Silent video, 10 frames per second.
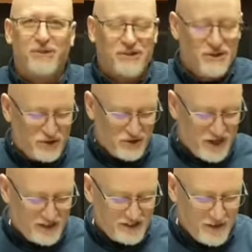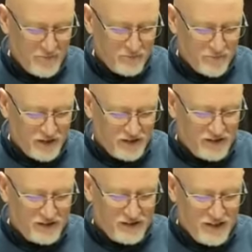is the healing.
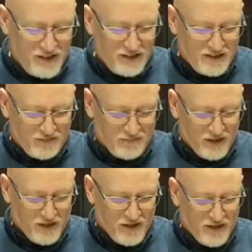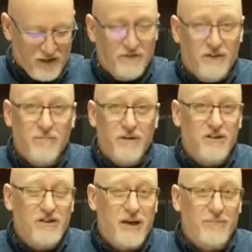Uh, Philippians chapter 2 verse
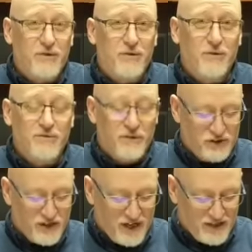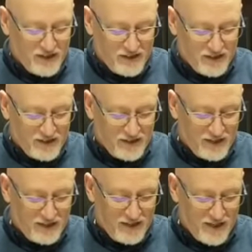8 says that he died a
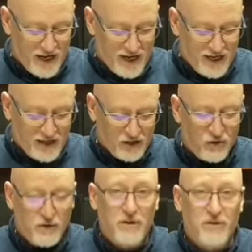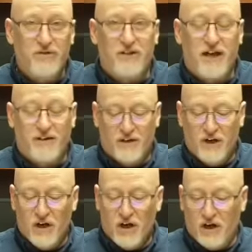criminal's death on the cross.
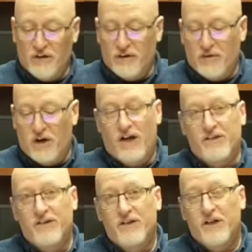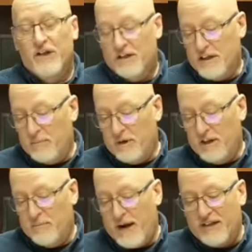A couple other passages there,
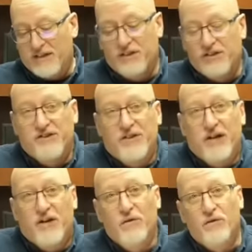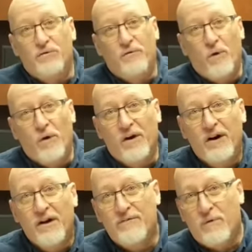Luke 4, 40,
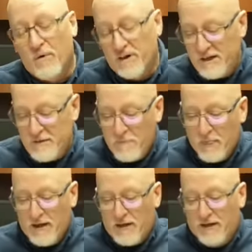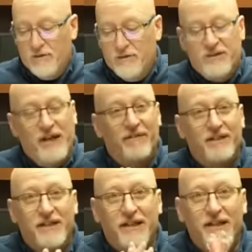uh, Luke 17, 11 through
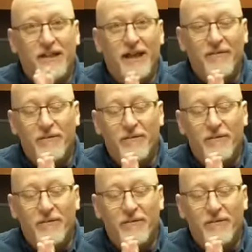19.